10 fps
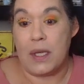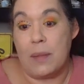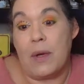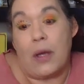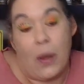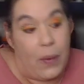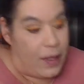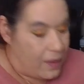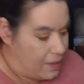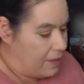we keep on
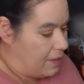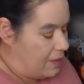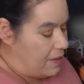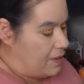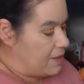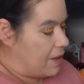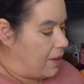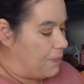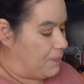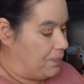going.
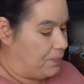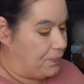So,